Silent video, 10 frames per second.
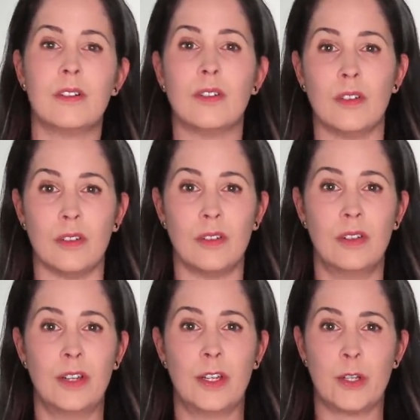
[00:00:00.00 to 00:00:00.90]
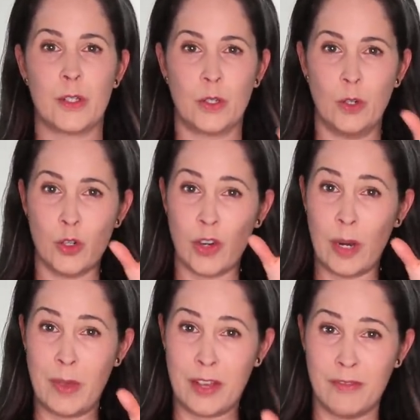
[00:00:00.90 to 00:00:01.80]
So don't try
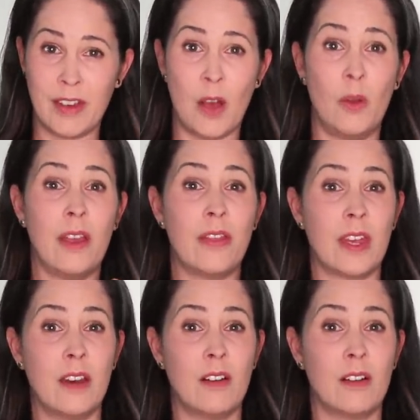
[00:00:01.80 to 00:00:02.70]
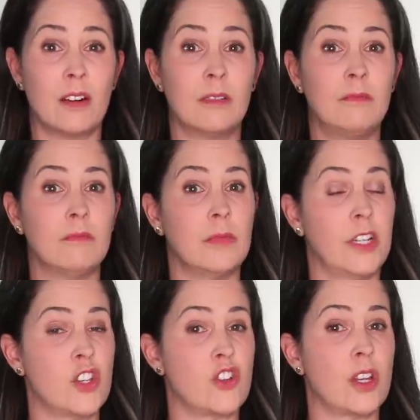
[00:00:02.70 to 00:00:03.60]
to make a vowel and then an R.
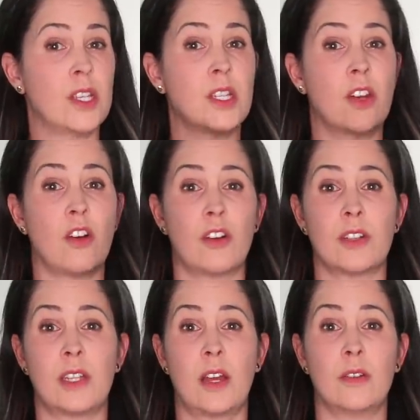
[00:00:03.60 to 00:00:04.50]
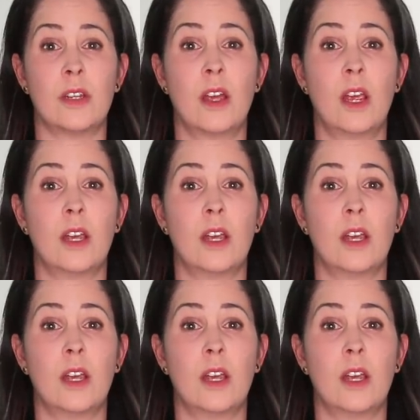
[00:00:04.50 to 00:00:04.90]
It's just an R sound.